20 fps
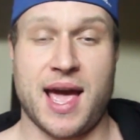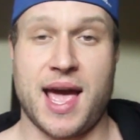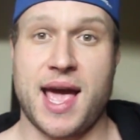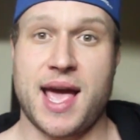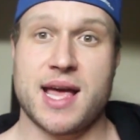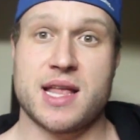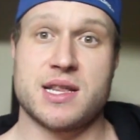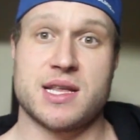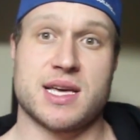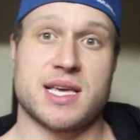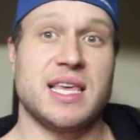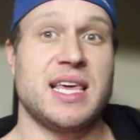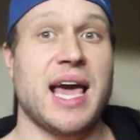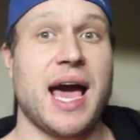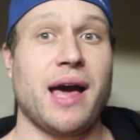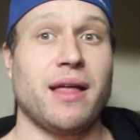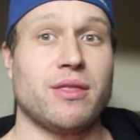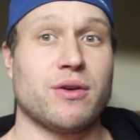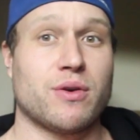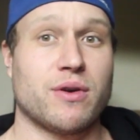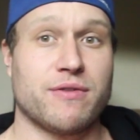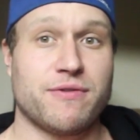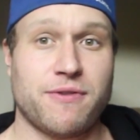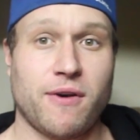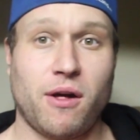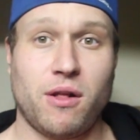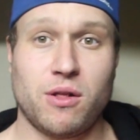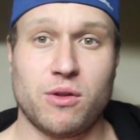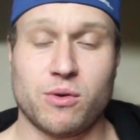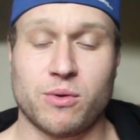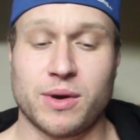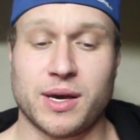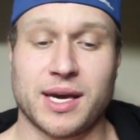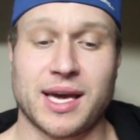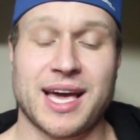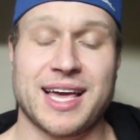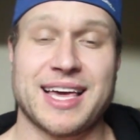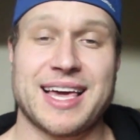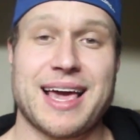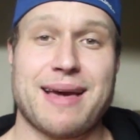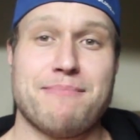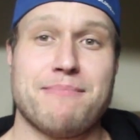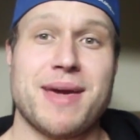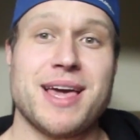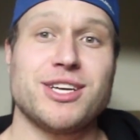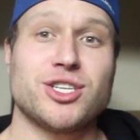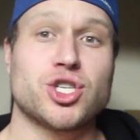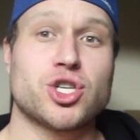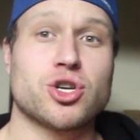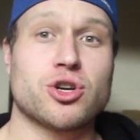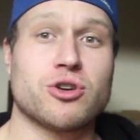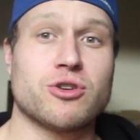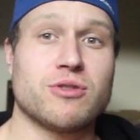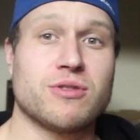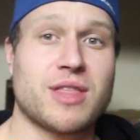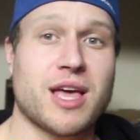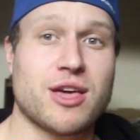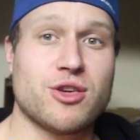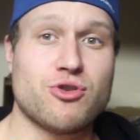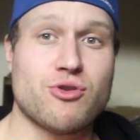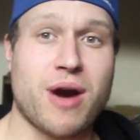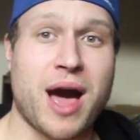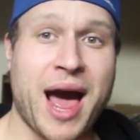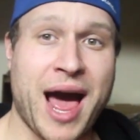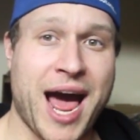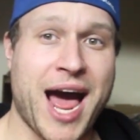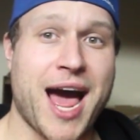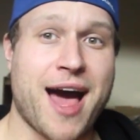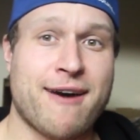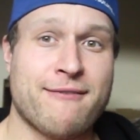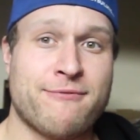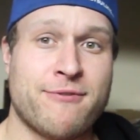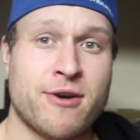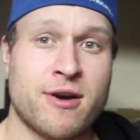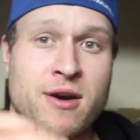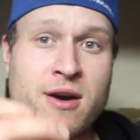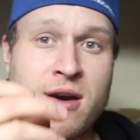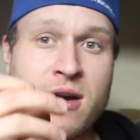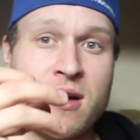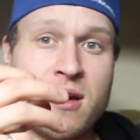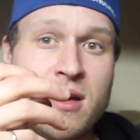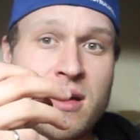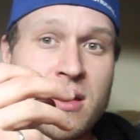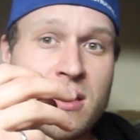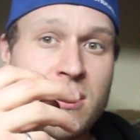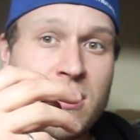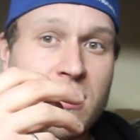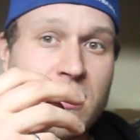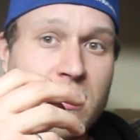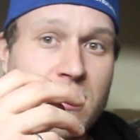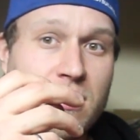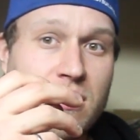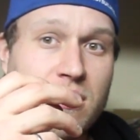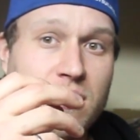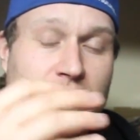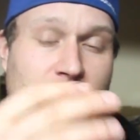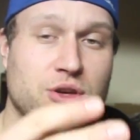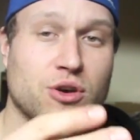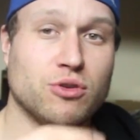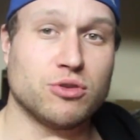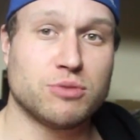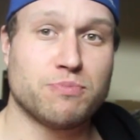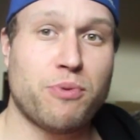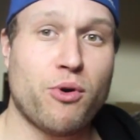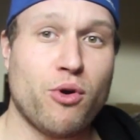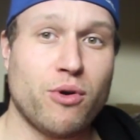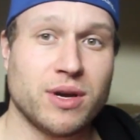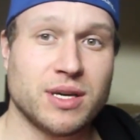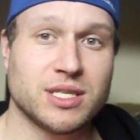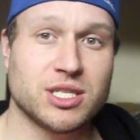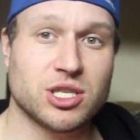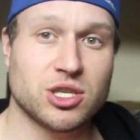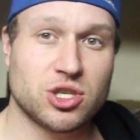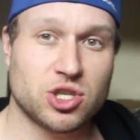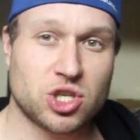and gather a following and make sure that you have those points